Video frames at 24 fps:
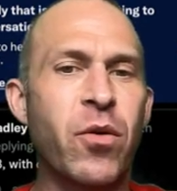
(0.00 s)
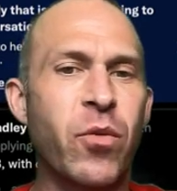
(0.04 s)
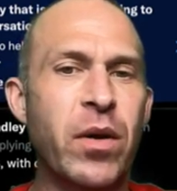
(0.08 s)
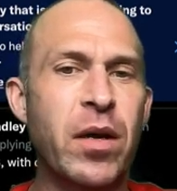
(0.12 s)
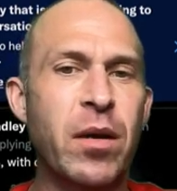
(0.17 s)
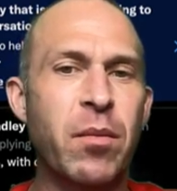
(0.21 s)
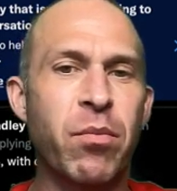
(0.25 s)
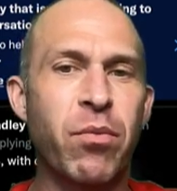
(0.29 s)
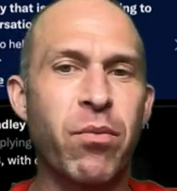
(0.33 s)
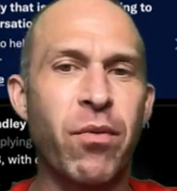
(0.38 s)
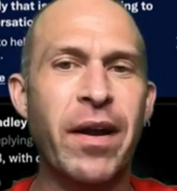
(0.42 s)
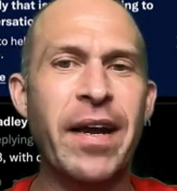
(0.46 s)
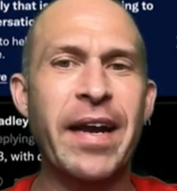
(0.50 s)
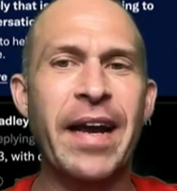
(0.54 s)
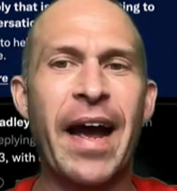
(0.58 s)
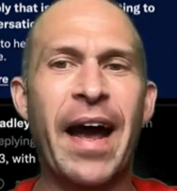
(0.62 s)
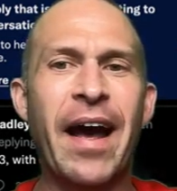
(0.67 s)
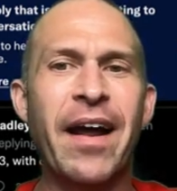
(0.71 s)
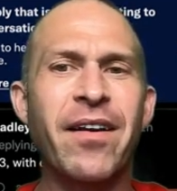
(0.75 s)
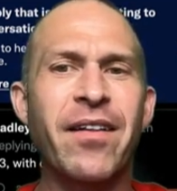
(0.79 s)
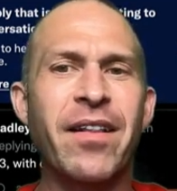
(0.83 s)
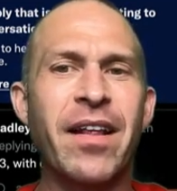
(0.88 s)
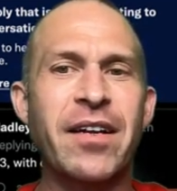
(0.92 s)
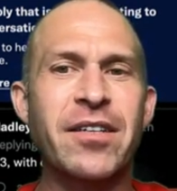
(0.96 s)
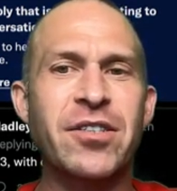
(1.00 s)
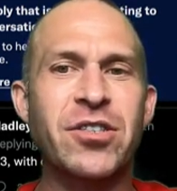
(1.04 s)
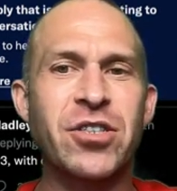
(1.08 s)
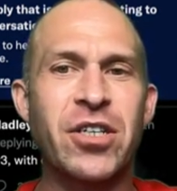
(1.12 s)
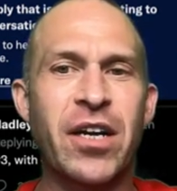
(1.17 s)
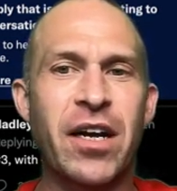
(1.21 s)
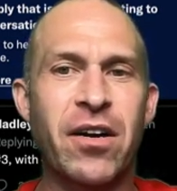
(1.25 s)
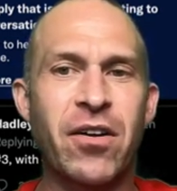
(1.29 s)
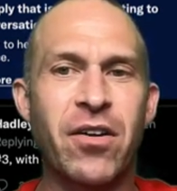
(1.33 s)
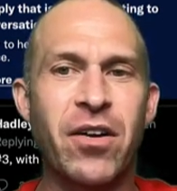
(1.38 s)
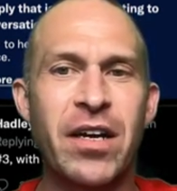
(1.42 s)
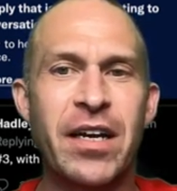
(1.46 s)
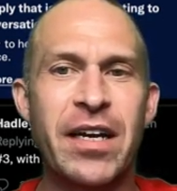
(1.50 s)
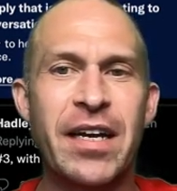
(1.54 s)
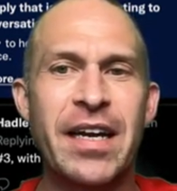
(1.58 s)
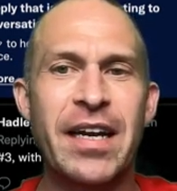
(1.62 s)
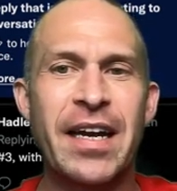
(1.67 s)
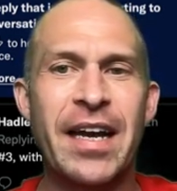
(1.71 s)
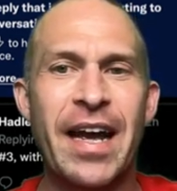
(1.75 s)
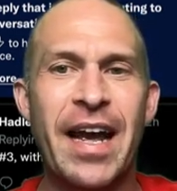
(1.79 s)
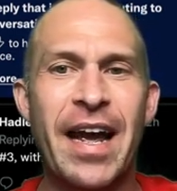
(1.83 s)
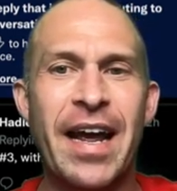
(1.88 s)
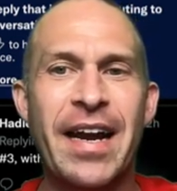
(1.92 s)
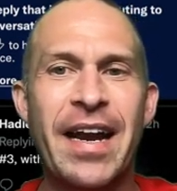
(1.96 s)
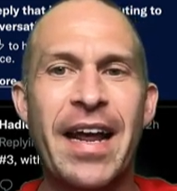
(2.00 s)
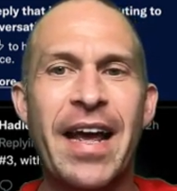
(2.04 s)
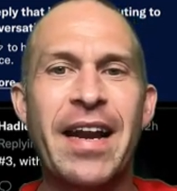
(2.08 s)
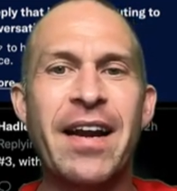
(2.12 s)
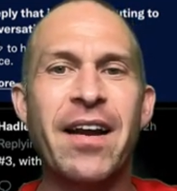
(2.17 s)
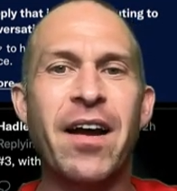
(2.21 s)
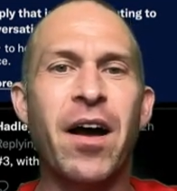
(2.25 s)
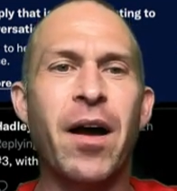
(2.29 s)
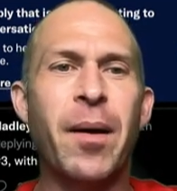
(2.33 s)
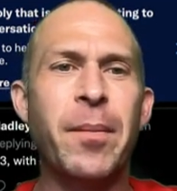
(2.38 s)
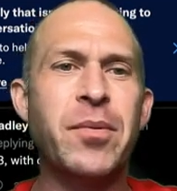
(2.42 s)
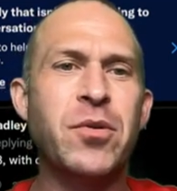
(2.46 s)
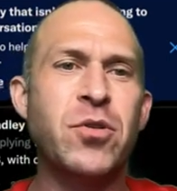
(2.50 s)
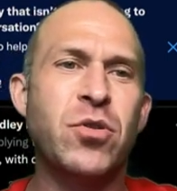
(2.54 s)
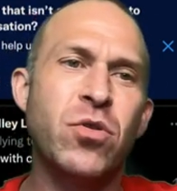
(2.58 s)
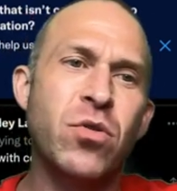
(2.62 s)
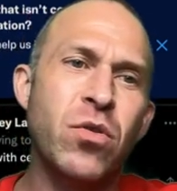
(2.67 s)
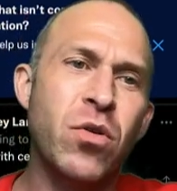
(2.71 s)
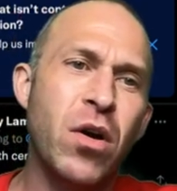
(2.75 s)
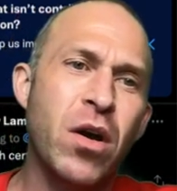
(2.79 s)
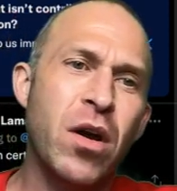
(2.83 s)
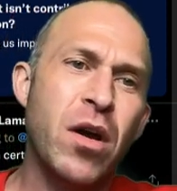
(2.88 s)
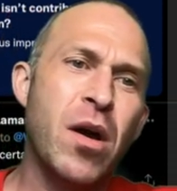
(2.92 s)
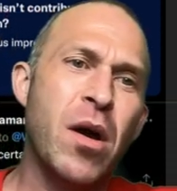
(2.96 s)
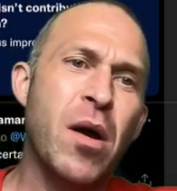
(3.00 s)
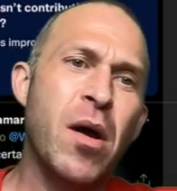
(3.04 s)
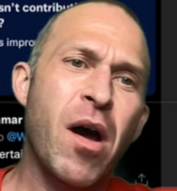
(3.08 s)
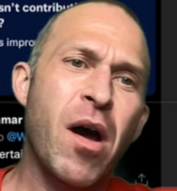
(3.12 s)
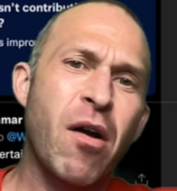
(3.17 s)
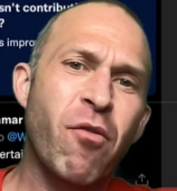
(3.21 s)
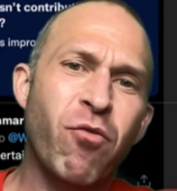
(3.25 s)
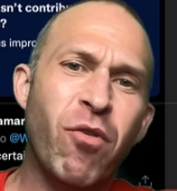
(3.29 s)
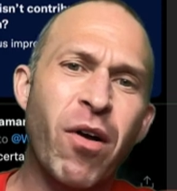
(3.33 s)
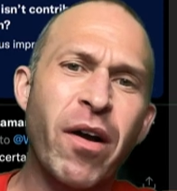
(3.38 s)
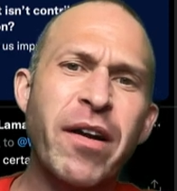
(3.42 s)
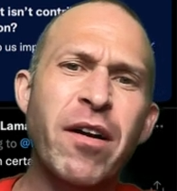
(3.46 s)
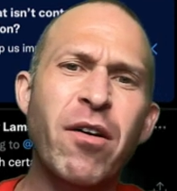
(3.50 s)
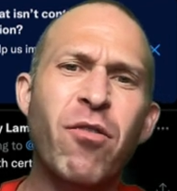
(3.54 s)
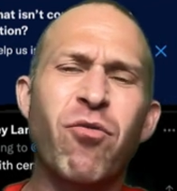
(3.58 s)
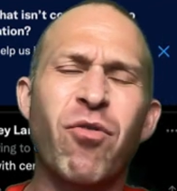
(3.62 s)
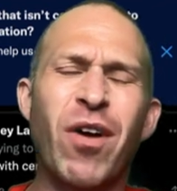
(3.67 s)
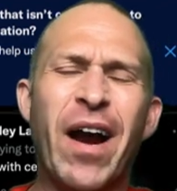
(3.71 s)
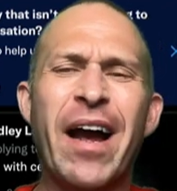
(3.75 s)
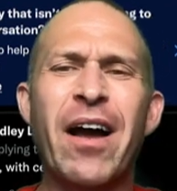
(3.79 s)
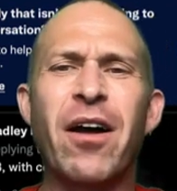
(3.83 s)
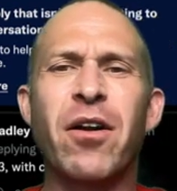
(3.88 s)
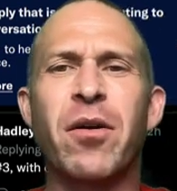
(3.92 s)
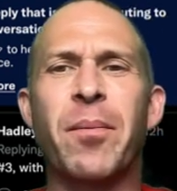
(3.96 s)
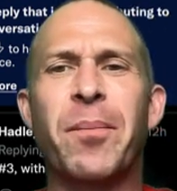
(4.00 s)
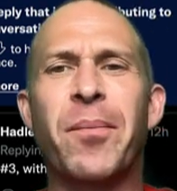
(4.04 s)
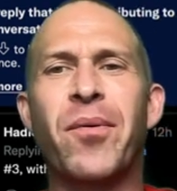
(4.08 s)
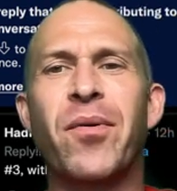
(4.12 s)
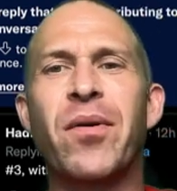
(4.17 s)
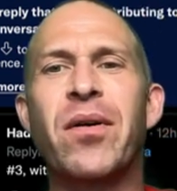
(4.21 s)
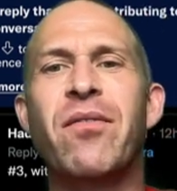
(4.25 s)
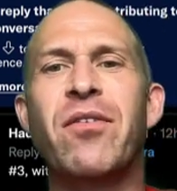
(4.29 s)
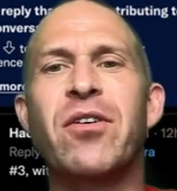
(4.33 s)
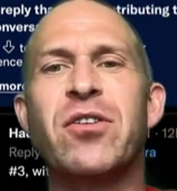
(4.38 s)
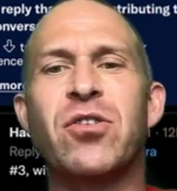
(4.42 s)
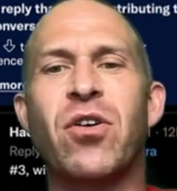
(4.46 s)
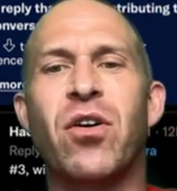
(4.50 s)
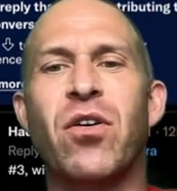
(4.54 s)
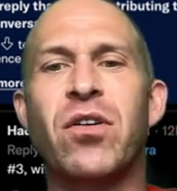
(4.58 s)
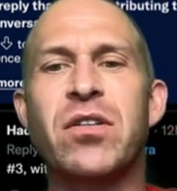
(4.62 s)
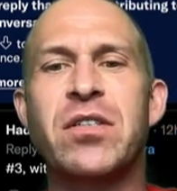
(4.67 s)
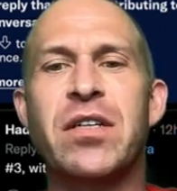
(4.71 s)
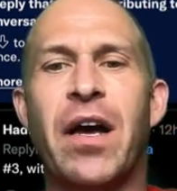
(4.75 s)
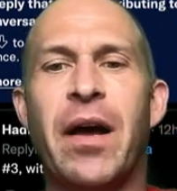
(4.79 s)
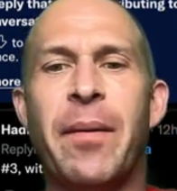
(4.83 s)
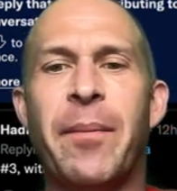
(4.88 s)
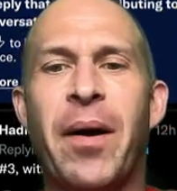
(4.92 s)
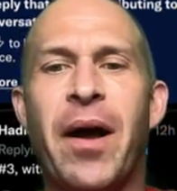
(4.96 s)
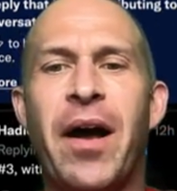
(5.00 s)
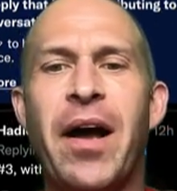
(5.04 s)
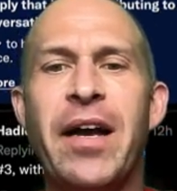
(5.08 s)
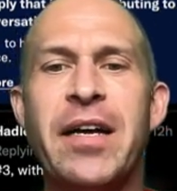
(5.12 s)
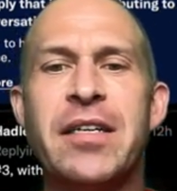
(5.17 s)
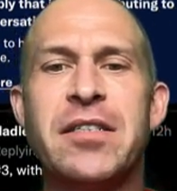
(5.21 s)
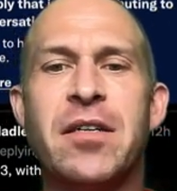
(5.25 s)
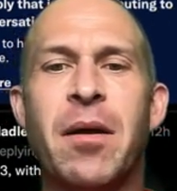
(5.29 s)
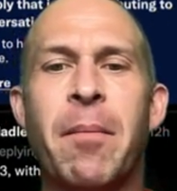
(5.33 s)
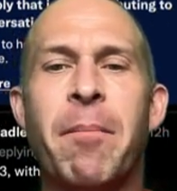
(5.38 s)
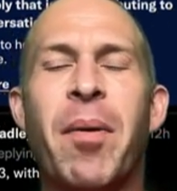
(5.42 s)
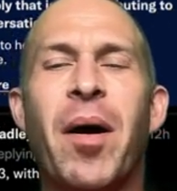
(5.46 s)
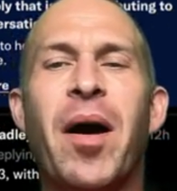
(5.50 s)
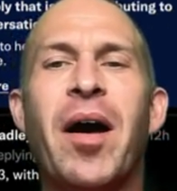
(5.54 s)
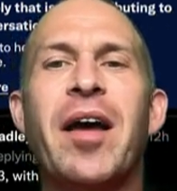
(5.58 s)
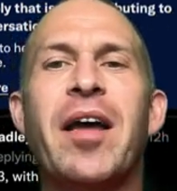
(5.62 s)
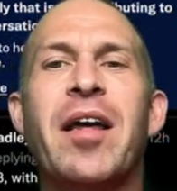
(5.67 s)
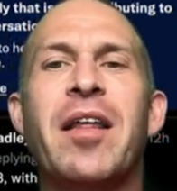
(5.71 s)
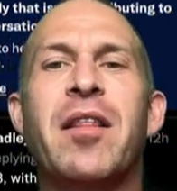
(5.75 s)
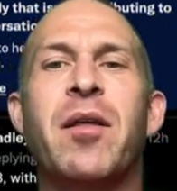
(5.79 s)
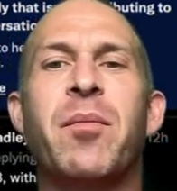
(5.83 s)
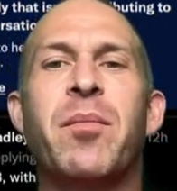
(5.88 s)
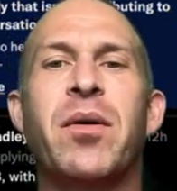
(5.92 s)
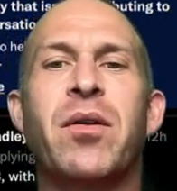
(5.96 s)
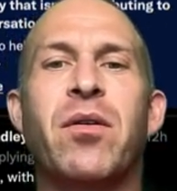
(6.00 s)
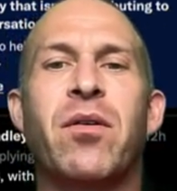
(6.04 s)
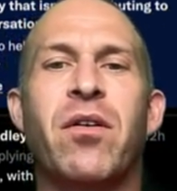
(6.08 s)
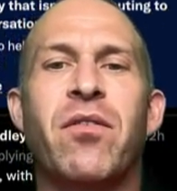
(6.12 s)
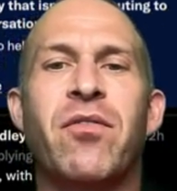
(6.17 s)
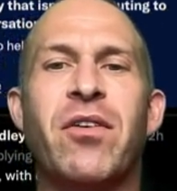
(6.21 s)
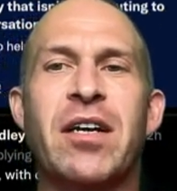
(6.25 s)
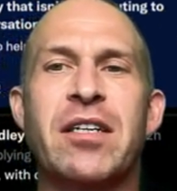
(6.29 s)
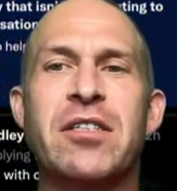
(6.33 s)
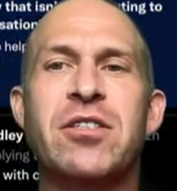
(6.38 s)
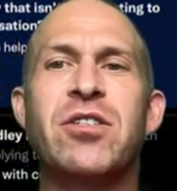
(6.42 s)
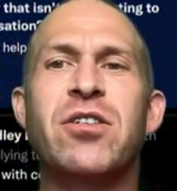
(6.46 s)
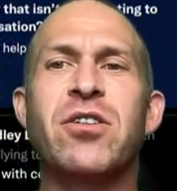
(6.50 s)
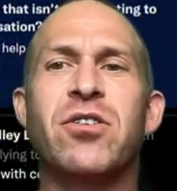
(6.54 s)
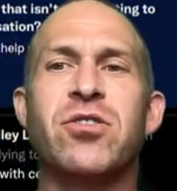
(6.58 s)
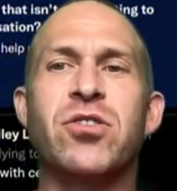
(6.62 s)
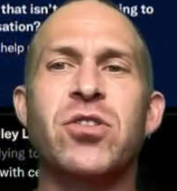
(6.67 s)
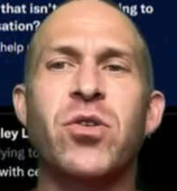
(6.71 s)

We could break out of this channel and head up to right around previous all-time highs by the middle of next year.